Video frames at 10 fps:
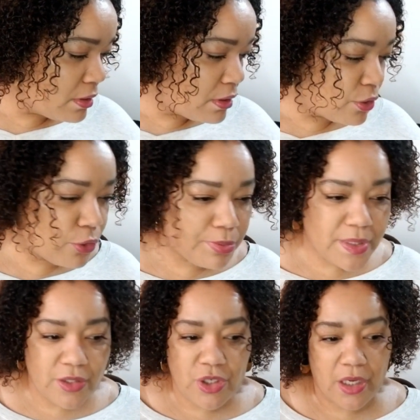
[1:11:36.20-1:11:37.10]
hoops
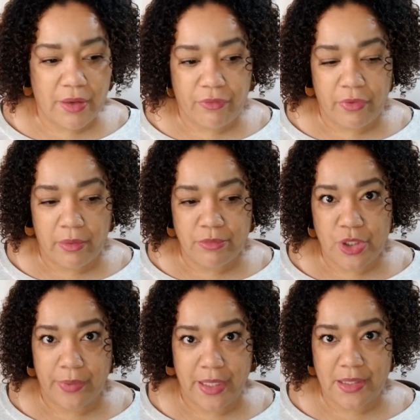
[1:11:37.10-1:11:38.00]
that you get from
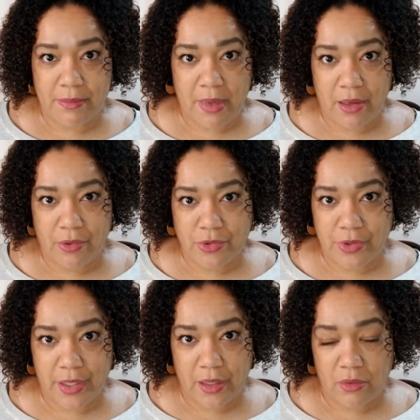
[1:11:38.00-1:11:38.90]
Joann's and Michaels,
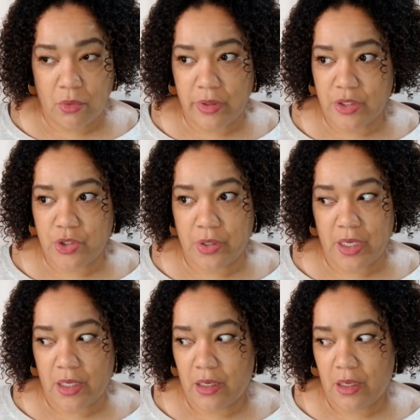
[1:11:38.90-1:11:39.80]
right? Or that you
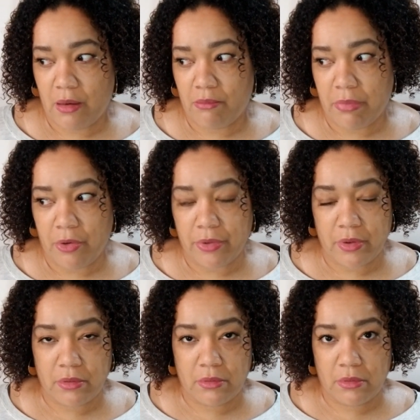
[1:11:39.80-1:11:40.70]
get in bulk,
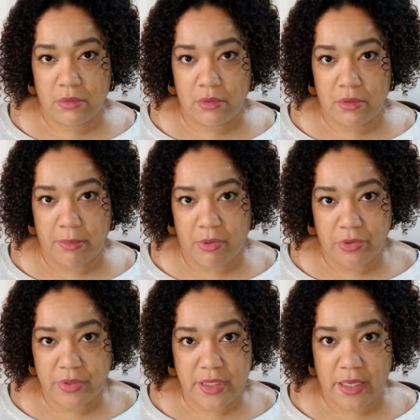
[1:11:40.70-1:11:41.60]
the
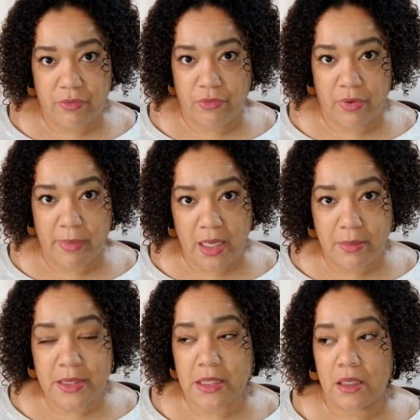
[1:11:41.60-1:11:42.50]
bulk set from
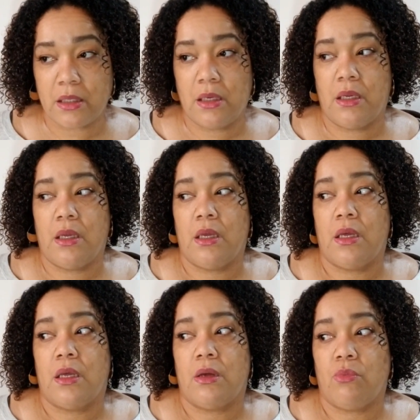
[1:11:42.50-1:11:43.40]
Amazon,
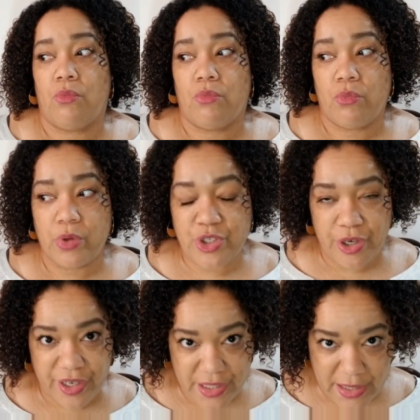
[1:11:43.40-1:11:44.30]
which are
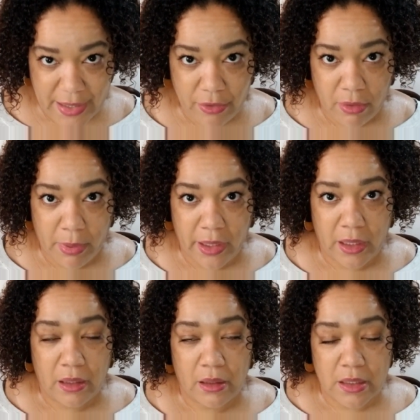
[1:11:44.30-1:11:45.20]

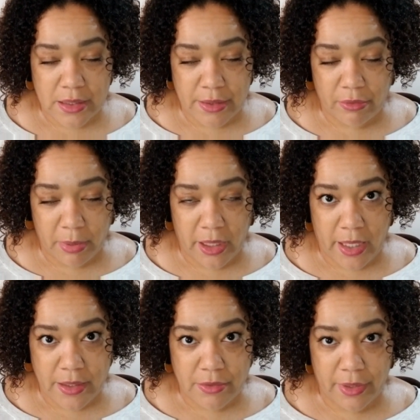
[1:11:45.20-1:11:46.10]
considerably
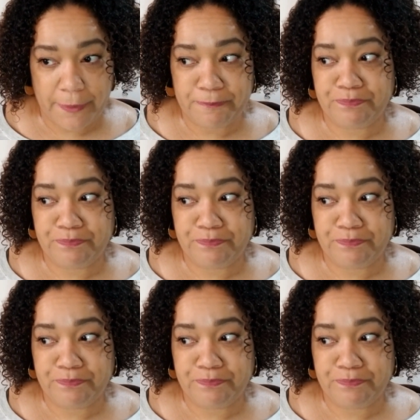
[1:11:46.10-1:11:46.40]
less, right?